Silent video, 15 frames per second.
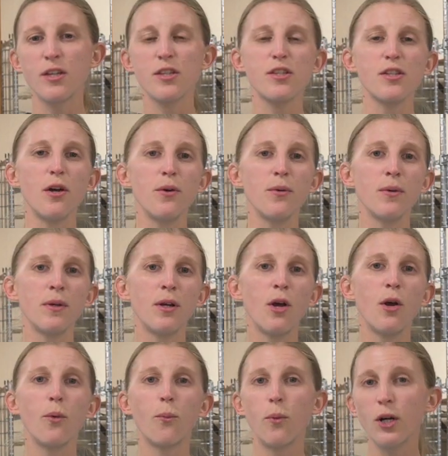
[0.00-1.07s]
So,
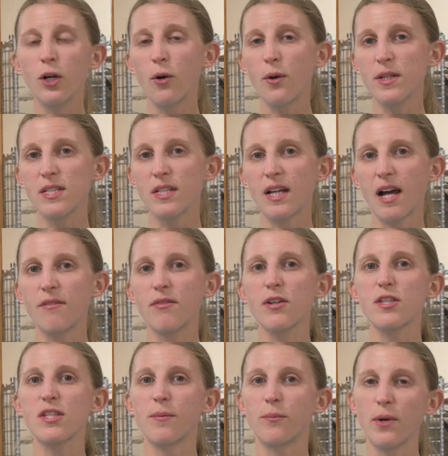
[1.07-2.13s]
we're going to cover
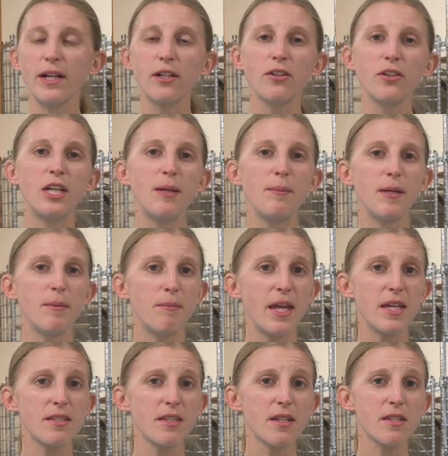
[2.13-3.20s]
some record-keeping
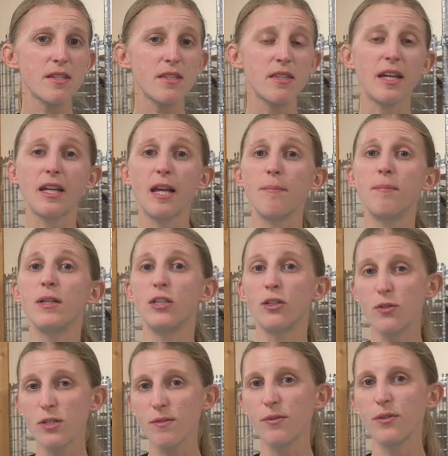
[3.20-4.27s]
basics that can be
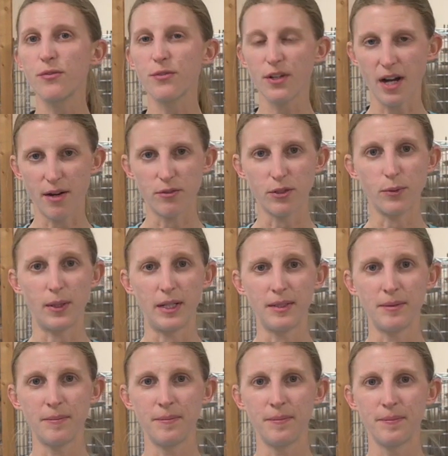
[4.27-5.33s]
useful for
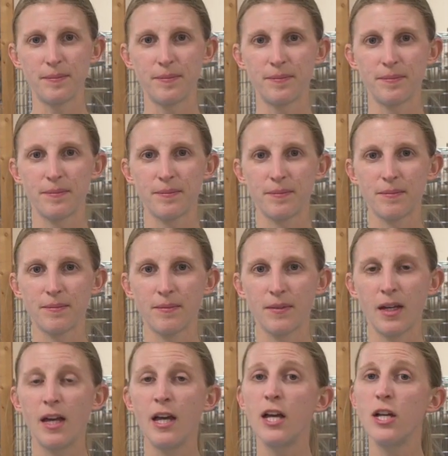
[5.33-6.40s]
everyone.
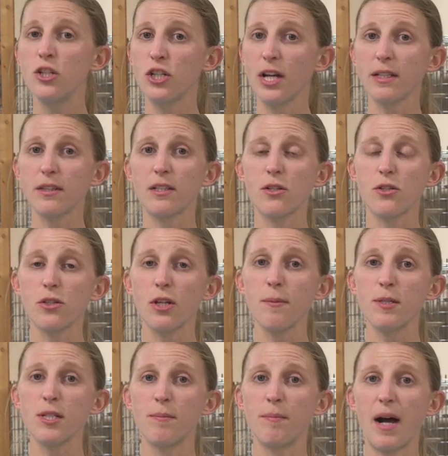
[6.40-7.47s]
Check the
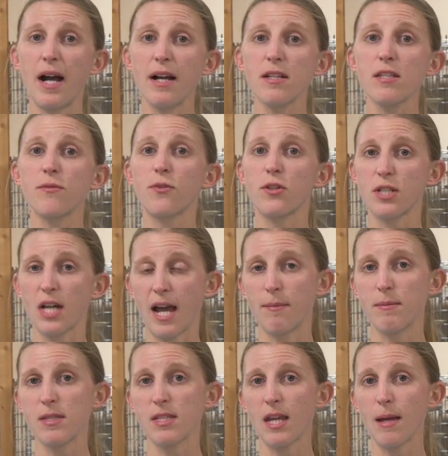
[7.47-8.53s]
description box for
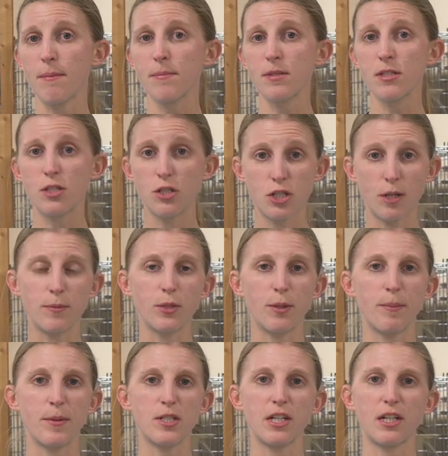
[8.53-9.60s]
timestamps to jump to a
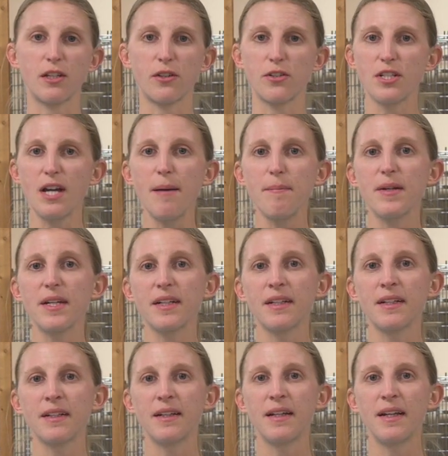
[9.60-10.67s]
particular
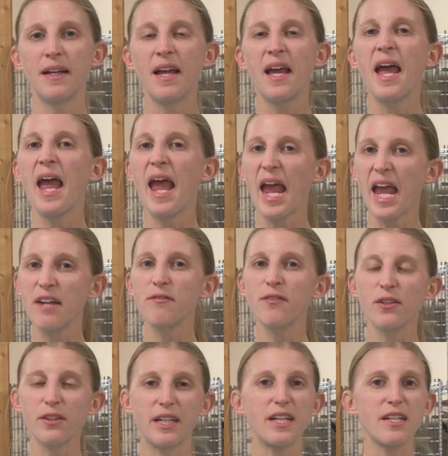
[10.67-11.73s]
topic, and
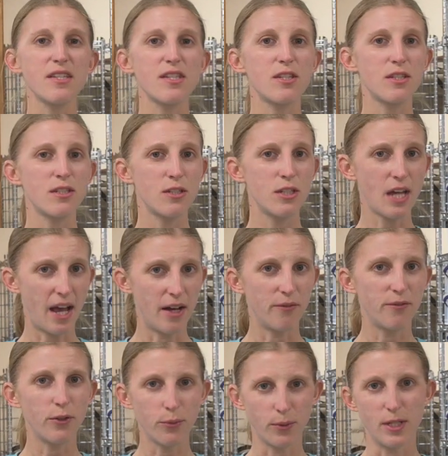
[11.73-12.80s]
for links to
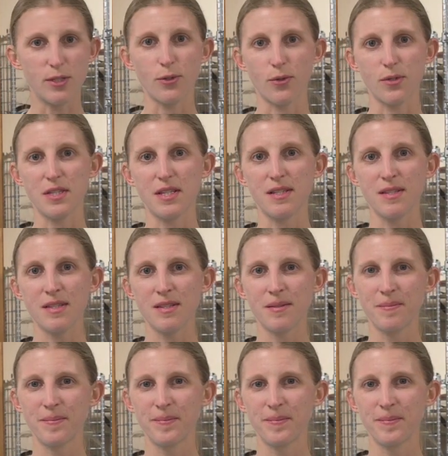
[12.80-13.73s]
helpful resources.